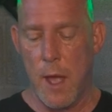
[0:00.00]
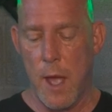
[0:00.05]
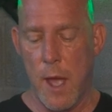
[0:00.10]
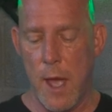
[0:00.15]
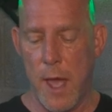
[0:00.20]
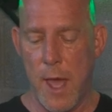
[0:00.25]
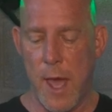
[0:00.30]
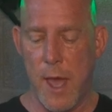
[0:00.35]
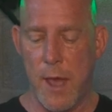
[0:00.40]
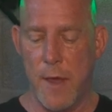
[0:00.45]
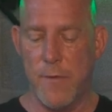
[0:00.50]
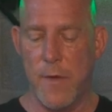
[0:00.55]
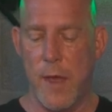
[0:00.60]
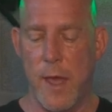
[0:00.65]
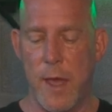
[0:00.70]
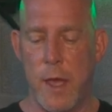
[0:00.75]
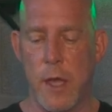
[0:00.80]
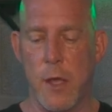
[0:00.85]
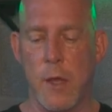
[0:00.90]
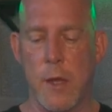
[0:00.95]
I have
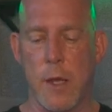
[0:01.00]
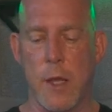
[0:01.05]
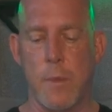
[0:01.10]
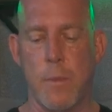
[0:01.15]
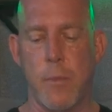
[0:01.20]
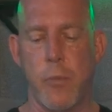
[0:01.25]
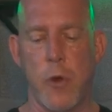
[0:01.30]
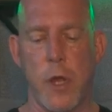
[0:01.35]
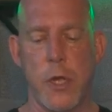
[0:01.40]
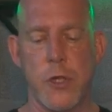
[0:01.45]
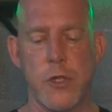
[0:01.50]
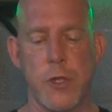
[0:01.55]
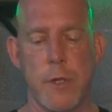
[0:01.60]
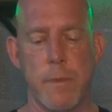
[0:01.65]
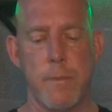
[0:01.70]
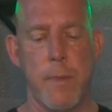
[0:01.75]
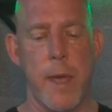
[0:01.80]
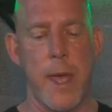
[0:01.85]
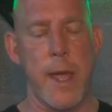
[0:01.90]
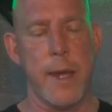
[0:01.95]
a
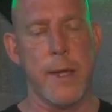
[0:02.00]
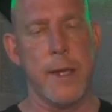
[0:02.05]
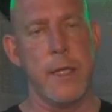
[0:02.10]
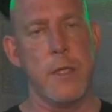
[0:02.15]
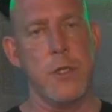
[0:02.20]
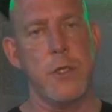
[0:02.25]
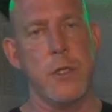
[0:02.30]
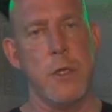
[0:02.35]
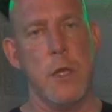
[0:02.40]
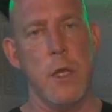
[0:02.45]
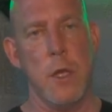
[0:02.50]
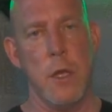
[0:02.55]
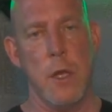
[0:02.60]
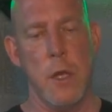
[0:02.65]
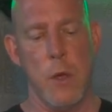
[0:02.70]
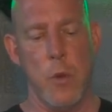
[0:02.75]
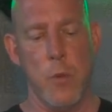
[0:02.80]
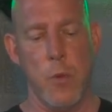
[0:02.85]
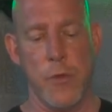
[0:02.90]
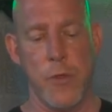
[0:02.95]
compression bandage
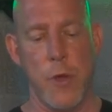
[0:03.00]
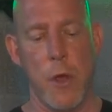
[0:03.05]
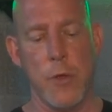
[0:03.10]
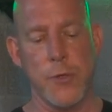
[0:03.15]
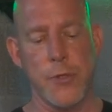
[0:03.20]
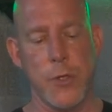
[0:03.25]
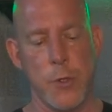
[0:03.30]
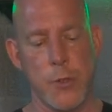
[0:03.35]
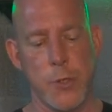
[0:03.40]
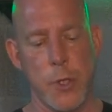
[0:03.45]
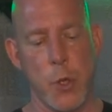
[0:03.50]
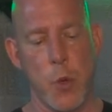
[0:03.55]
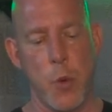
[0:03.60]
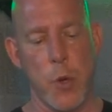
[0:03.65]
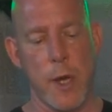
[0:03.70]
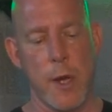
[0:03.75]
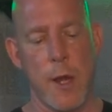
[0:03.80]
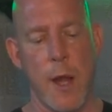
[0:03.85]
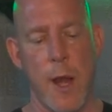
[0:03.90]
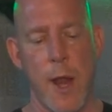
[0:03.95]
with also some
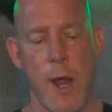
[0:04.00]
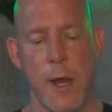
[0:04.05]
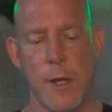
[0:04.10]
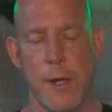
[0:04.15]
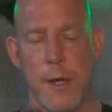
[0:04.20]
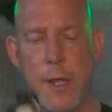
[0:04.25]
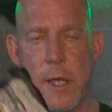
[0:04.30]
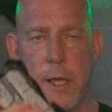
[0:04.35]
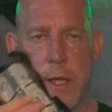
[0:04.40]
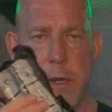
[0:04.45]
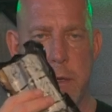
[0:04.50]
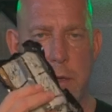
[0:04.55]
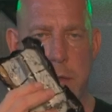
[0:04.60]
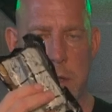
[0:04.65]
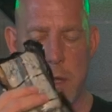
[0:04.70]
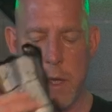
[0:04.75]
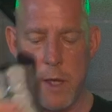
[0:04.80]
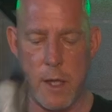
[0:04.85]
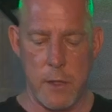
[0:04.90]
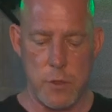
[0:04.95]
quick clot in it.
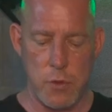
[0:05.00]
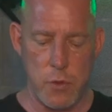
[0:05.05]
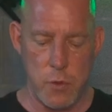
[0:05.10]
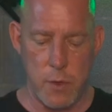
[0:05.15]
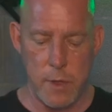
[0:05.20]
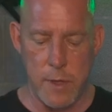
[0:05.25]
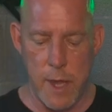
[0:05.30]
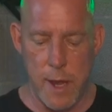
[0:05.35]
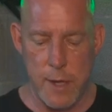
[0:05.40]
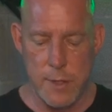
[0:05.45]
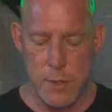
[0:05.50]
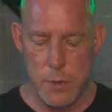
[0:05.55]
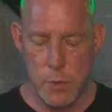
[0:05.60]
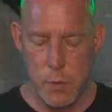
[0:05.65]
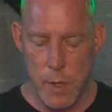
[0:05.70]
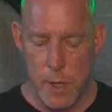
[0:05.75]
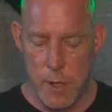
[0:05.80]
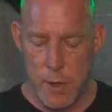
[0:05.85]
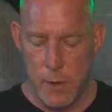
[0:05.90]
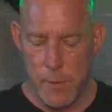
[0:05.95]
I enjoy that as
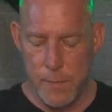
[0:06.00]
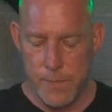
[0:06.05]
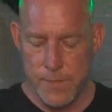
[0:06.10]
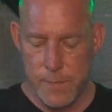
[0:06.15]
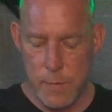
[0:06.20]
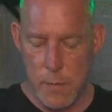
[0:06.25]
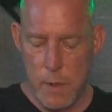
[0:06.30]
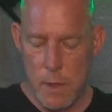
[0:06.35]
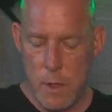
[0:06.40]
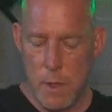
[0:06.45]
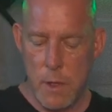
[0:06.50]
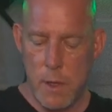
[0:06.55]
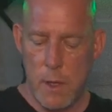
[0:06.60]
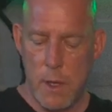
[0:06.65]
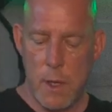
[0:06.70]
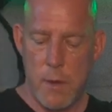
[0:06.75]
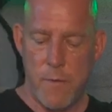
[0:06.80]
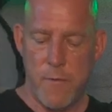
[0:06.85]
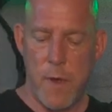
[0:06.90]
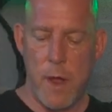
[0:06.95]
well.
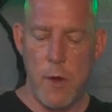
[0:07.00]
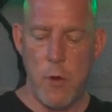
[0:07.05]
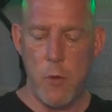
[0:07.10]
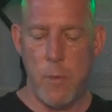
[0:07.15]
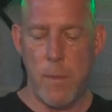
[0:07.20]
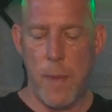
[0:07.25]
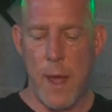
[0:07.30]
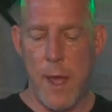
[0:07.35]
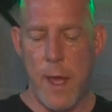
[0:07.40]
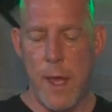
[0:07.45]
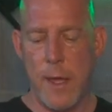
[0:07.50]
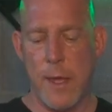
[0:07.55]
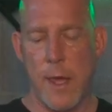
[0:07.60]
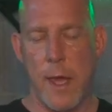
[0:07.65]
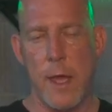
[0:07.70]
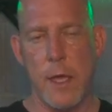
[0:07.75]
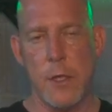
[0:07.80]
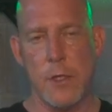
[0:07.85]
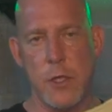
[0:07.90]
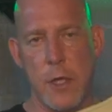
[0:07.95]
Followed by
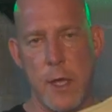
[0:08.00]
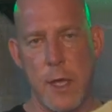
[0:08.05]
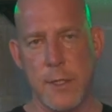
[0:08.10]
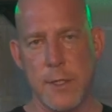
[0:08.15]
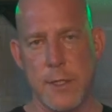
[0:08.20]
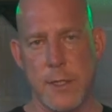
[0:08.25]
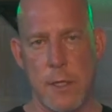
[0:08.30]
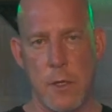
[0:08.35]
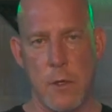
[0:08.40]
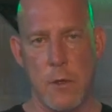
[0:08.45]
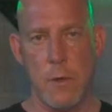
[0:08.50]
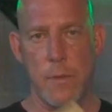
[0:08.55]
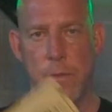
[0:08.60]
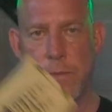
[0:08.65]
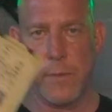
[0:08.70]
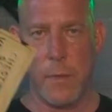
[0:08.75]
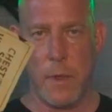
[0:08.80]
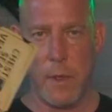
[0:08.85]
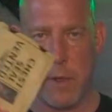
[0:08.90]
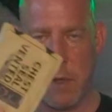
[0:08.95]
a chest seal.
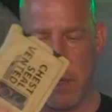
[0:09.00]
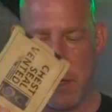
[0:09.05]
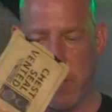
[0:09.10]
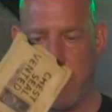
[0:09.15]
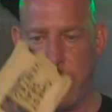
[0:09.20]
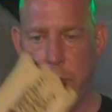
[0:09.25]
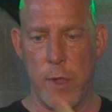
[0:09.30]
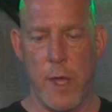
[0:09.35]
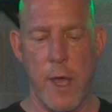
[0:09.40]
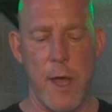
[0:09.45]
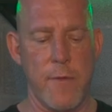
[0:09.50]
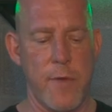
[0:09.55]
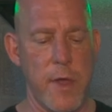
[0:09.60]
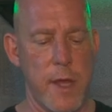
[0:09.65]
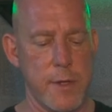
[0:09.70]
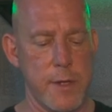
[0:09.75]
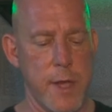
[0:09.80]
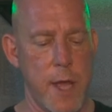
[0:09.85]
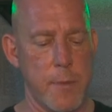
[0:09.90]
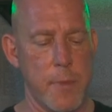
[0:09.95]
If we have
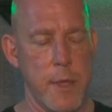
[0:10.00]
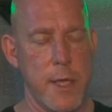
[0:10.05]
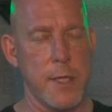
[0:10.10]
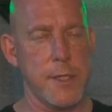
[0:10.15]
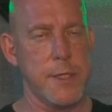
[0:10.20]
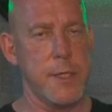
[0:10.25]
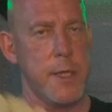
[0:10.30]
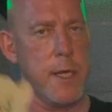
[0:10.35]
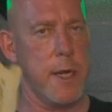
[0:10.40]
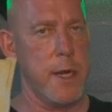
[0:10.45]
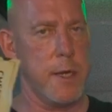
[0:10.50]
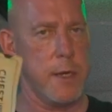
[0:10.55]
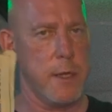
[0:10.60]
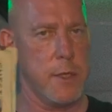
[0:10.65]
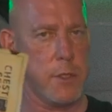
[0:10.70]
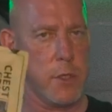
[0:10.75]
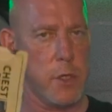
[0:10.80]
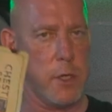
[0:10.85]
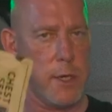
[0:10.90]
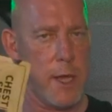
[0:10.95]
that type of incident,
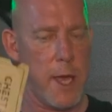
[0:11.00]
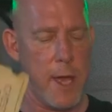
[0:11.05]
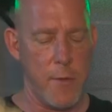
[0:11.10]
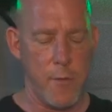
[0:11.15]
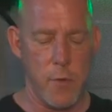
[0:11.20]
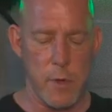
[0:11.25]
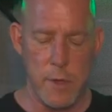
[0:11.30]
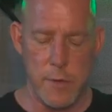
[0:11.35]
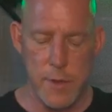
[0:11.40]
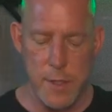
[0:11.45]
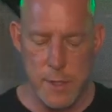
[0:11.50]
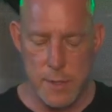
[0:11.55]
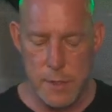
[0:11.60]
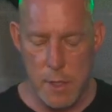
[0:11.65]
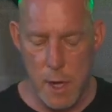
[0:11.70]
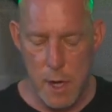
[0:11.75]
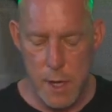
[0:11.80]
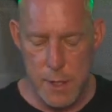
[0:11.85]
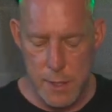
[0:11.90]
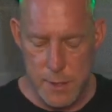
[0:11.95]
it's good to have one of these
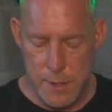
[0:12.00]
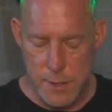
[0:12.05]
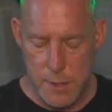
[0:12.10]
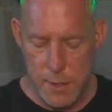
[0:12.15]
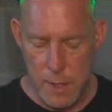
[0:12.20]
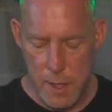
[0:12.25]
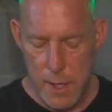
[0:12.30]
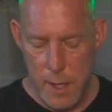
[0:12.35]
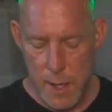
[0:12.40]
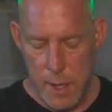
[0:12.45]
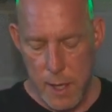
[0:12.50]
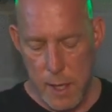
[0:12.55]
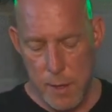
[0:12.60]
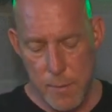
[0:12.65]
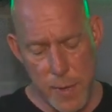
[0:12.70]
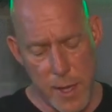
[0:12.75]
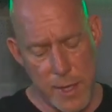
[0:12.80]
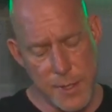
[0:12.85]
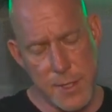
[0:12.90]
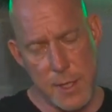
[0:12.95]
on us. And
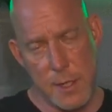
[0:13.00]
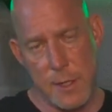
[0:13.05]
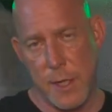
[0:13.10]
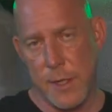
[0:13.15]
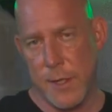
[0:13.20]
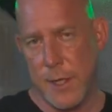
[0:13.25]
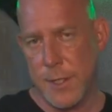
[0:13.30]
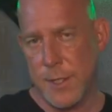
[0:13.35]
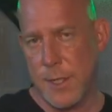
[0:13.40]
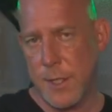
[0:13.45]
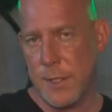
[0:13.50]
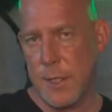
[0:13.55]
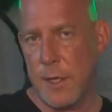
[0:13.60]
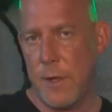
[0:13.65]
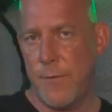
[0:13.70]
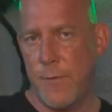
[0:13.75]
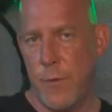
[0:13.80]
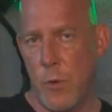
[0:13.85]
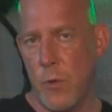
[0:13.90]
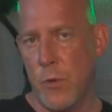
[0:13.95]
basically, this isn't
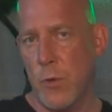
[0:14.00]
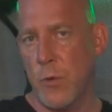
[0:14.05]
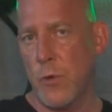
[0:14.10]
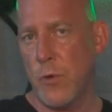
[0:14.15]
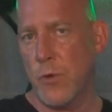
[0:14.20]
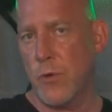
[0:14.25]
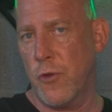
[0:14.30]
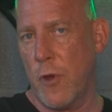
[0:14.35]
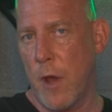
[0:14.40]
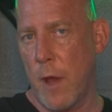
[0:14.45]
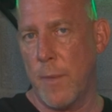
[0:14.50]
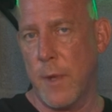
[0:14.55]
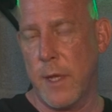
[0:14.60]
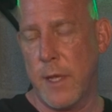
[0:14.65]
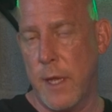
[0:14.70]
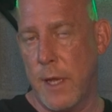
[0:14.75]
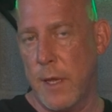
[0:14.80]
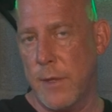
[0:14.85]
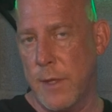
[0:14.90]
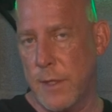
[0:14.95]
a full trauma kit.